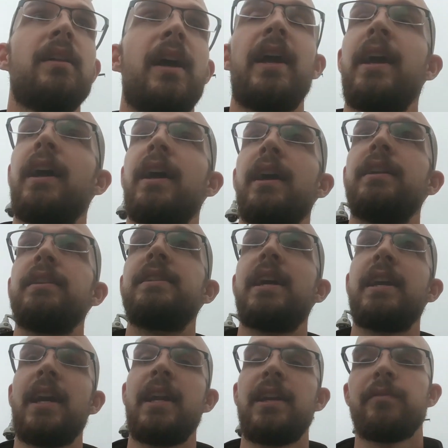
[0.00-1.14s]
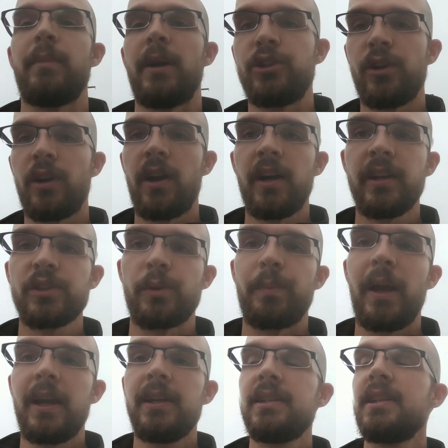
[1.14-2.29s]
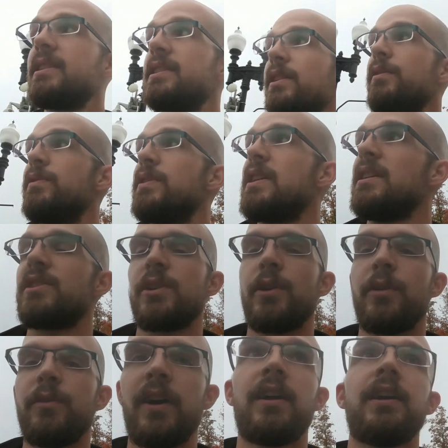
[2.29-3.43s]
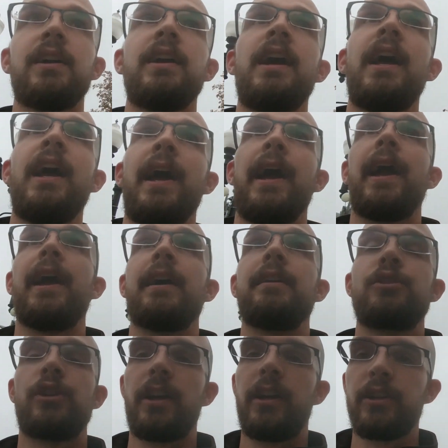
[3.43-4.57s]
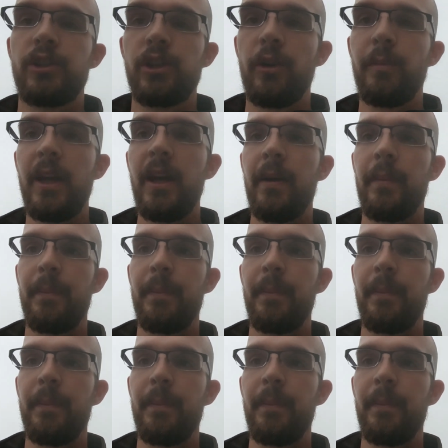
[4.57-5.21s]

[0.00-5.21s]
and take any of my drawings or paintings that you've seen so far and try and show me up.